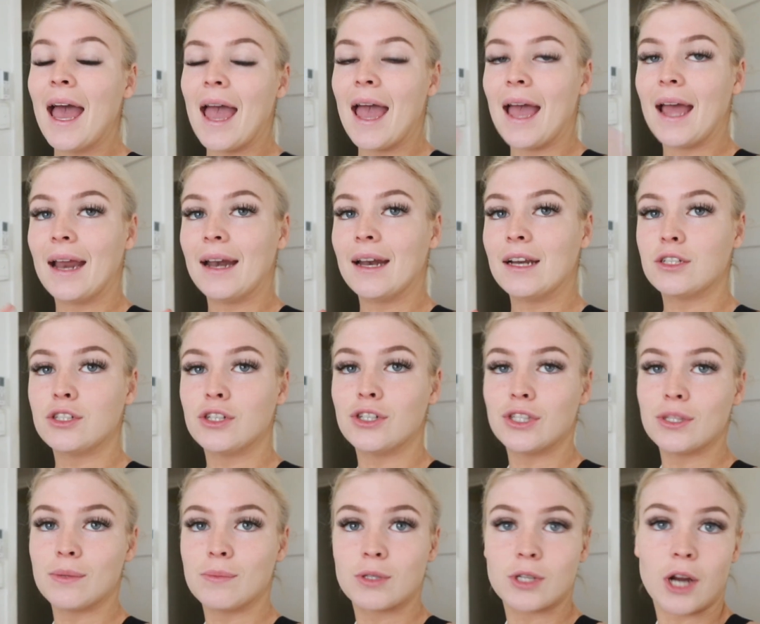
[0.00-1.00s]
and
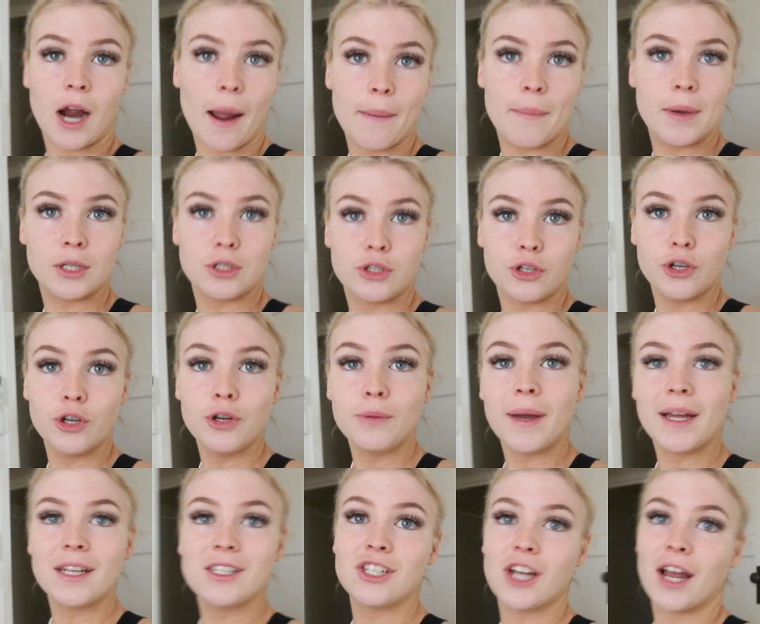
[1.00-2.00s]
to subscribe to
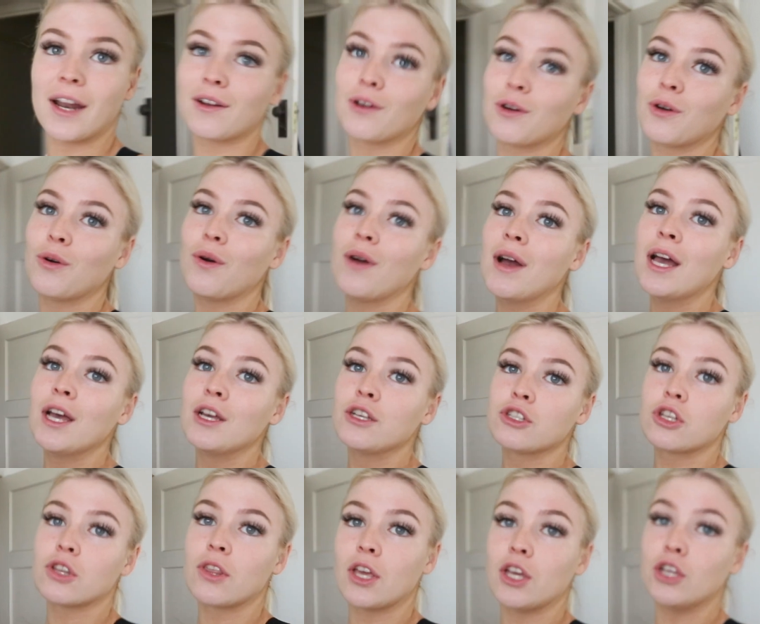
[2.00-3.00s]
my channel
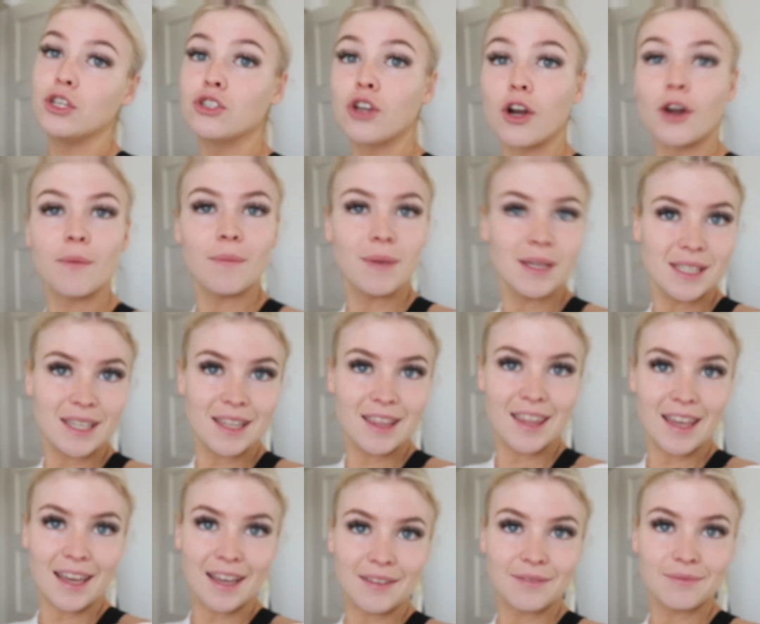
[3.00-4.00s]
so that you don't miss a
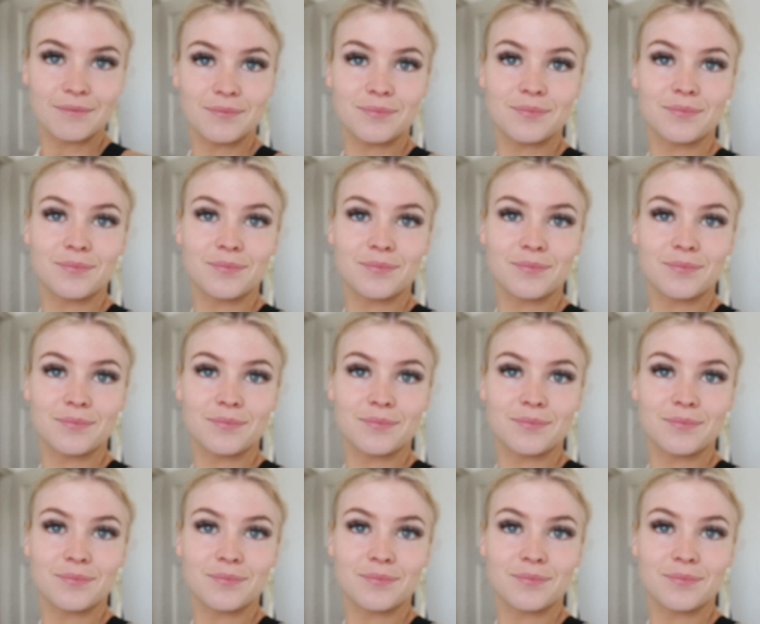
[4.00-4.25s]
thing.